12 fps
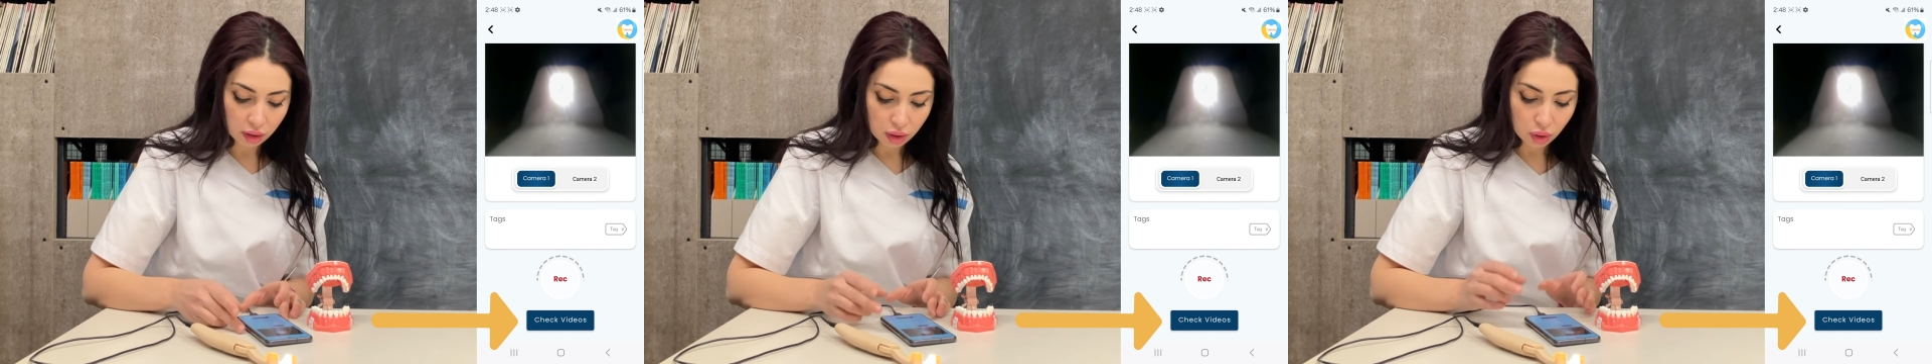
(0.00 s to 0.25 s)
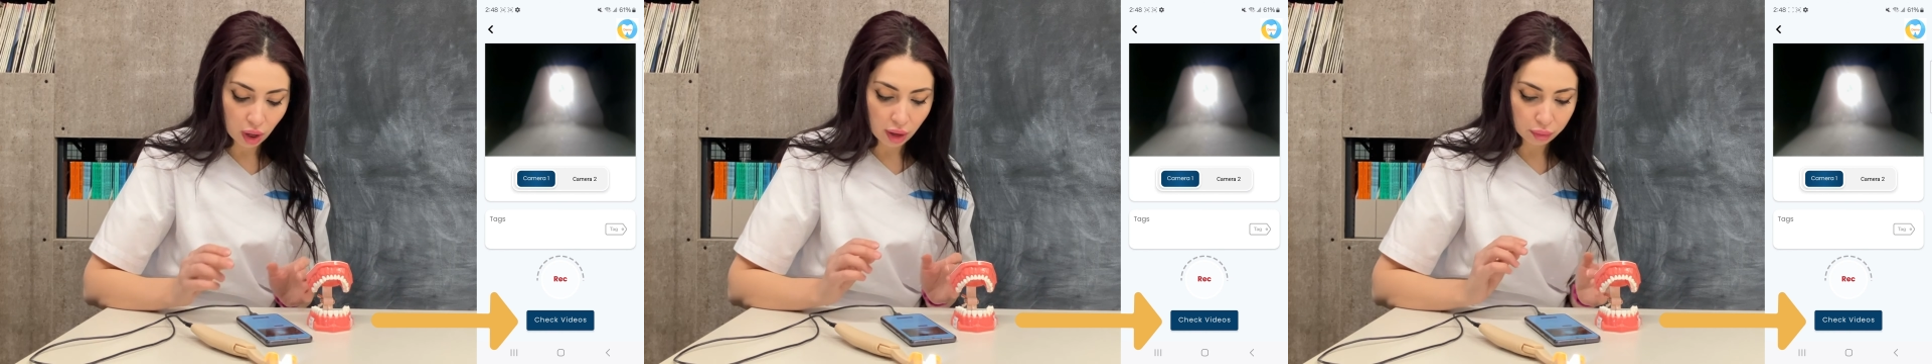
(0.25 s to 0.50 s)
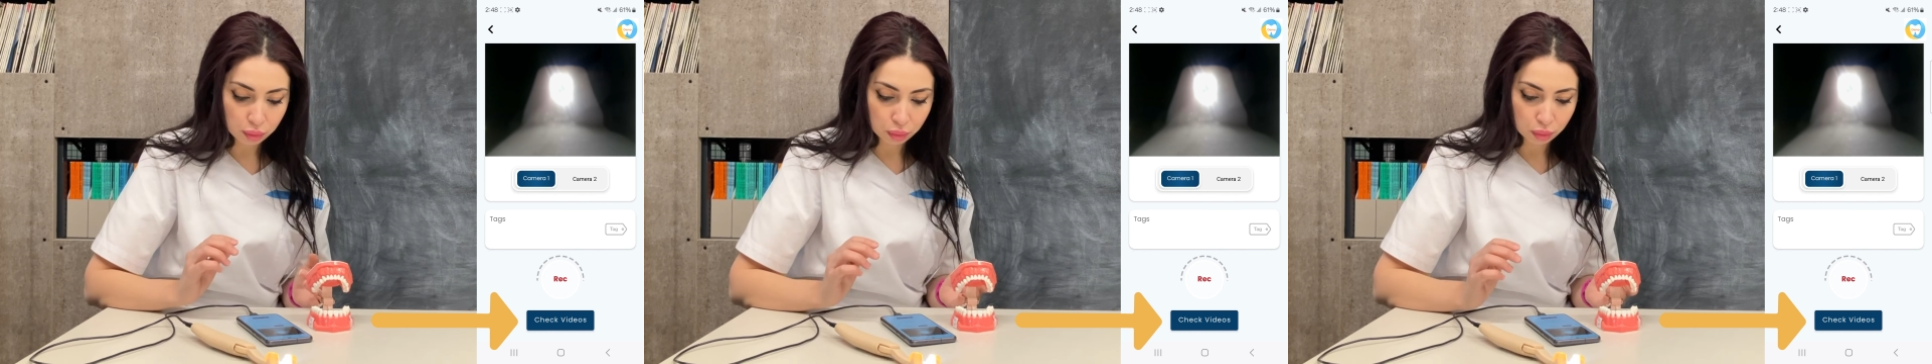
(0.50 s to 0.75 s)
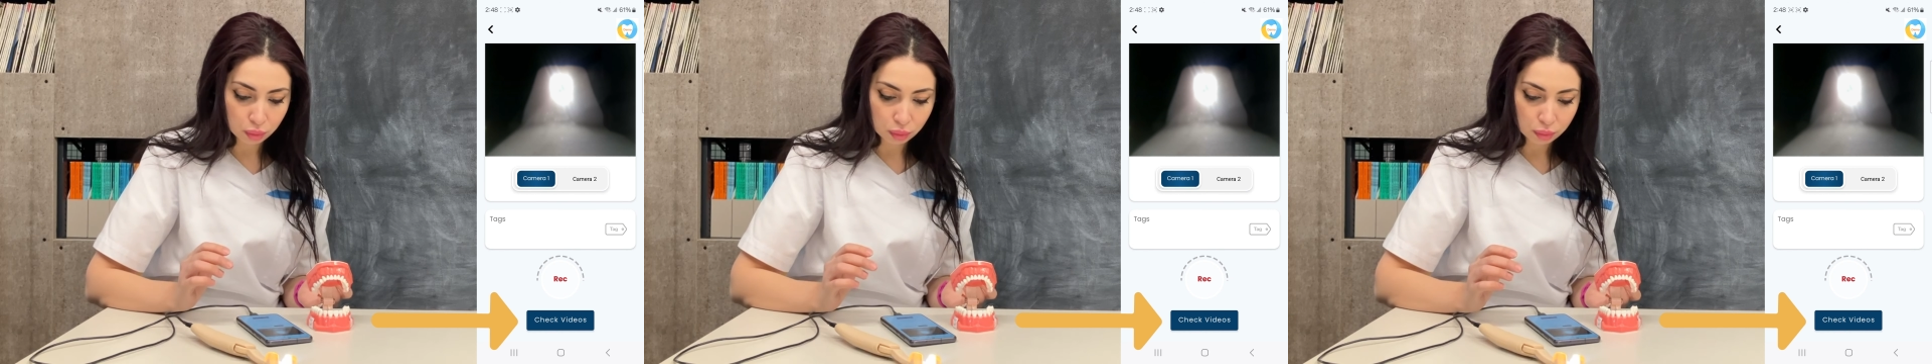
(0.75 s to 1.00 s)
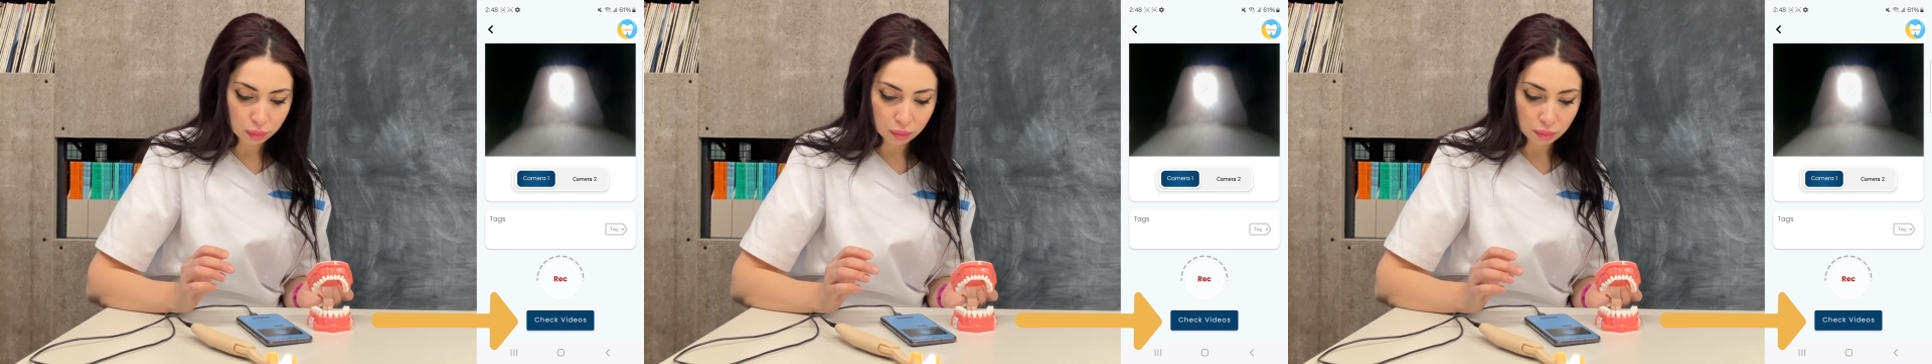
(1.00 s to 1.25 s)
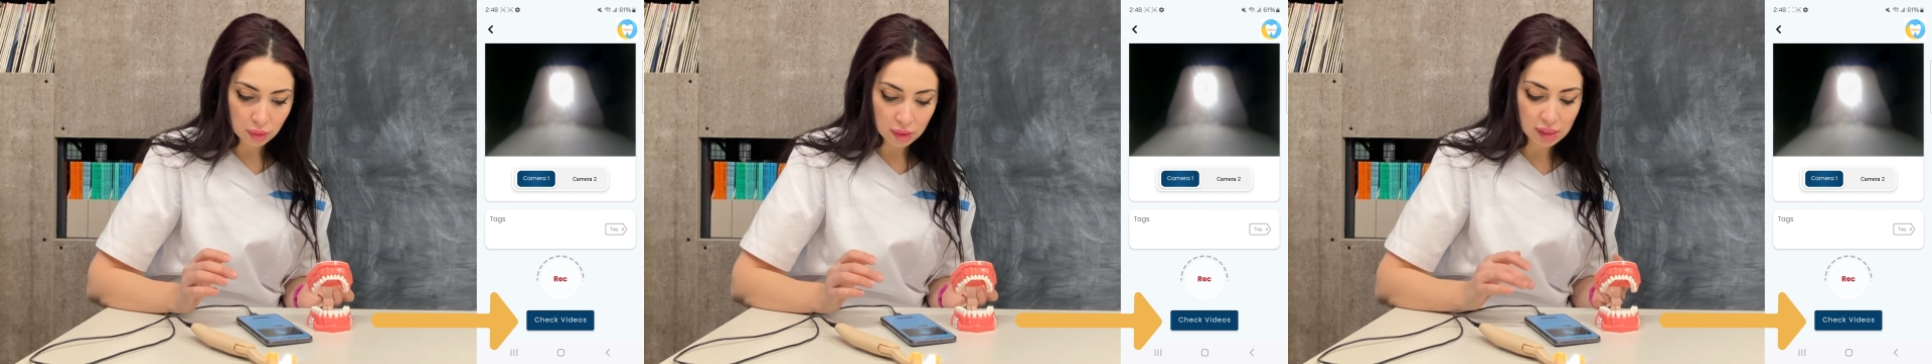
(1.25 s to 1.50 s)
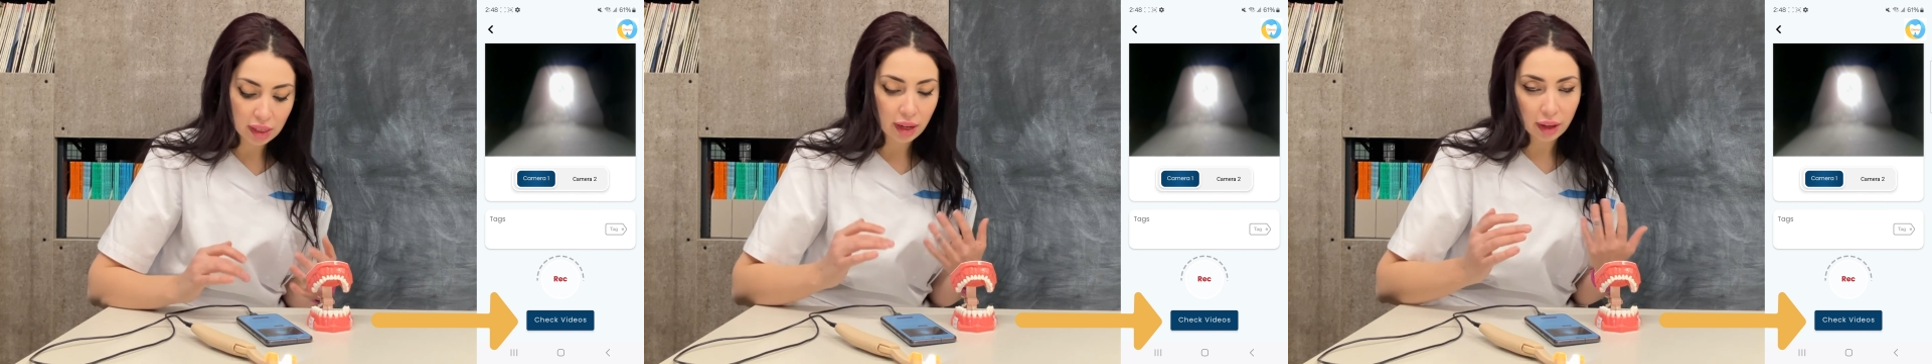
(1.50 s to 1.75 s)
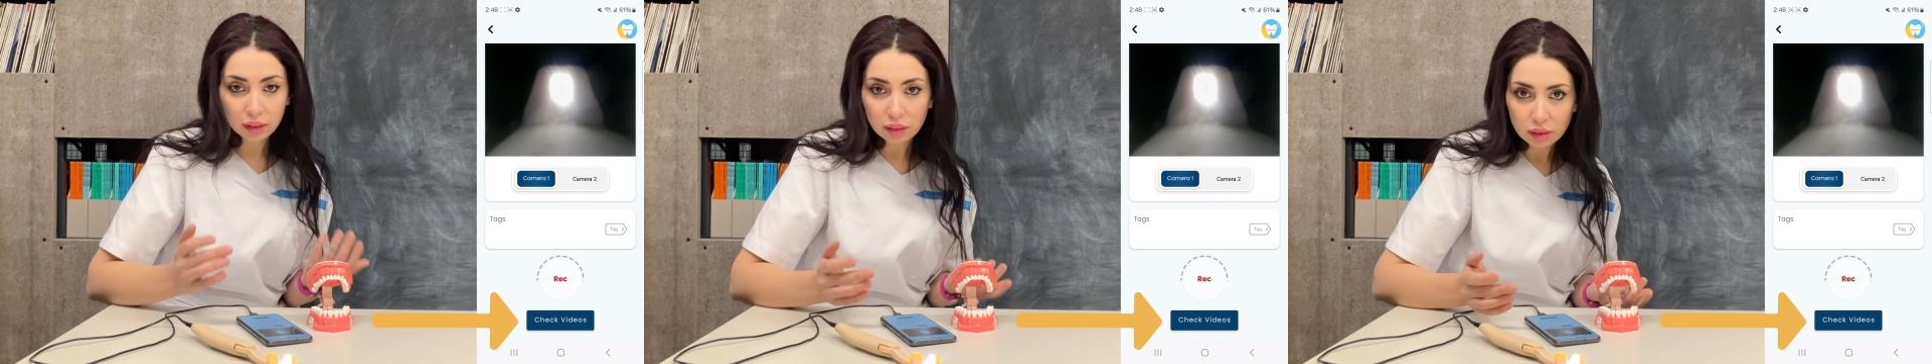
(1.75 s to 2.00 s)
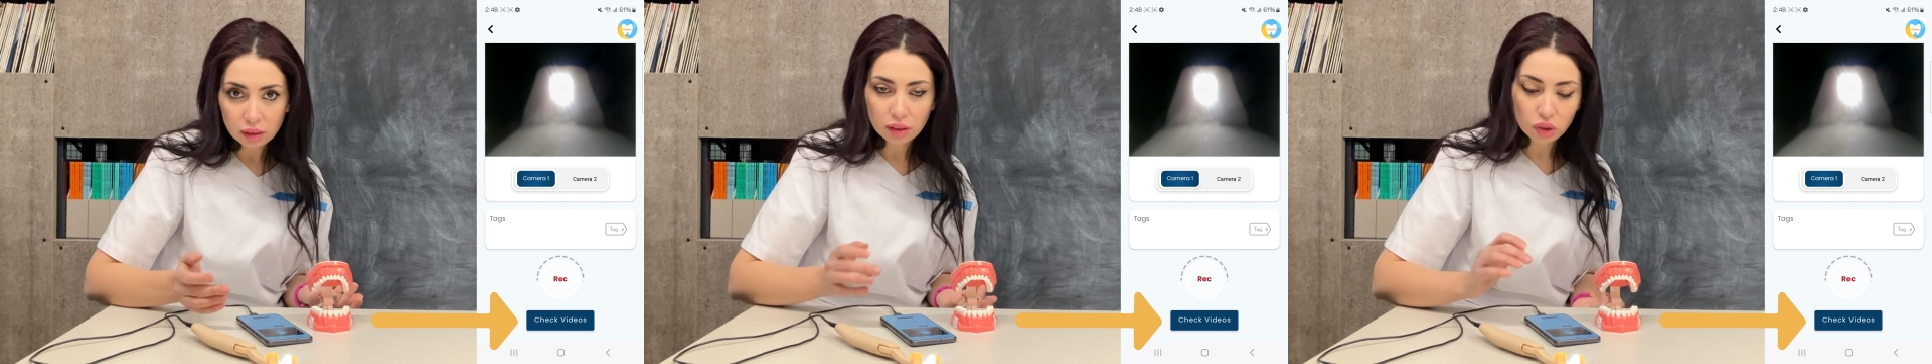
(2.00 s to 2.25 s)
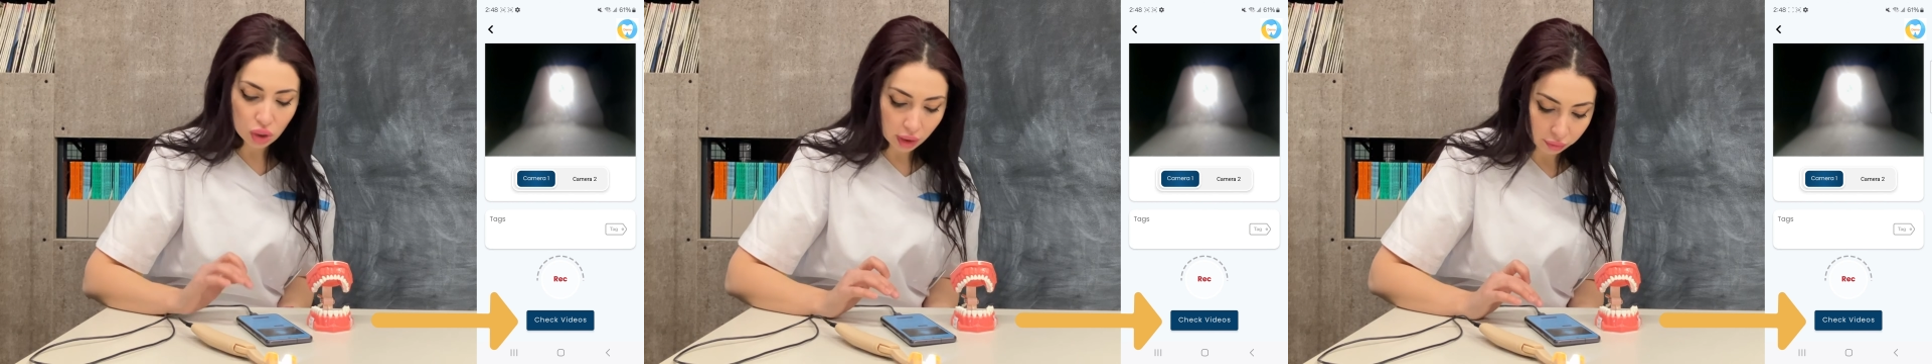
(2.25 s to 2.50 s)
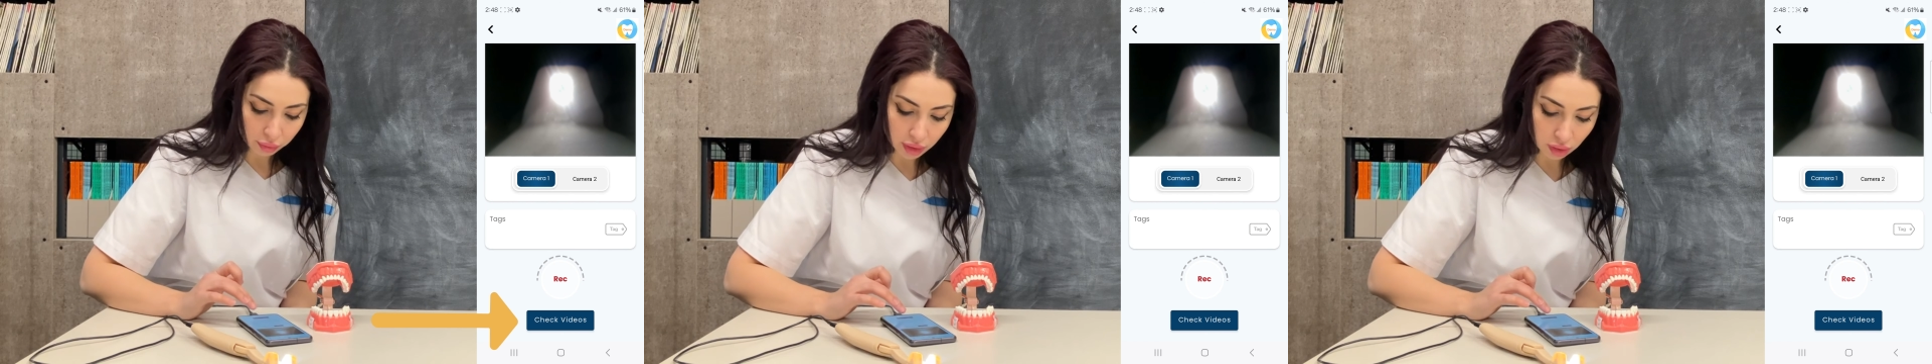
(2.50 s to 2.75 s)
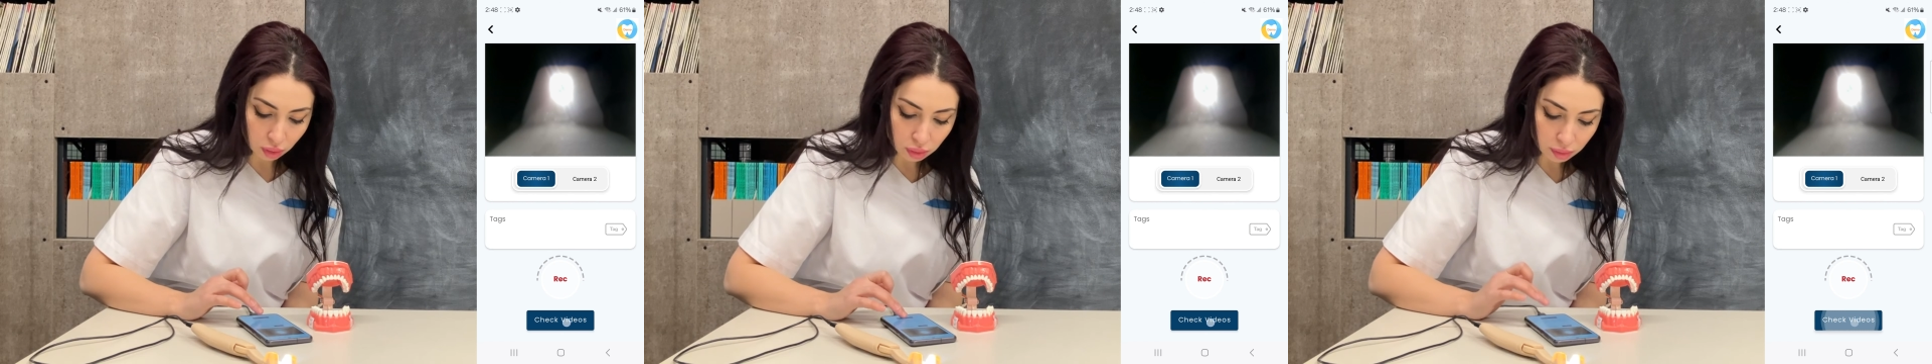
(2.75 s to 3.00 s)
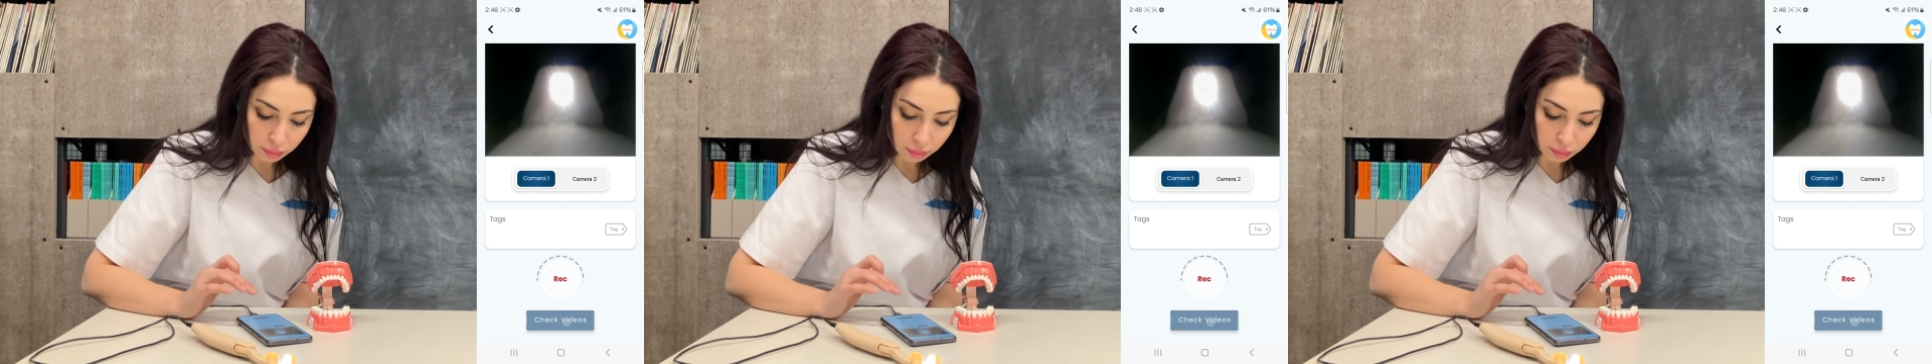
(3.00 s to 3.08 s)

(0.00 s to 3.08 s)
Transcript: you have to select check videos,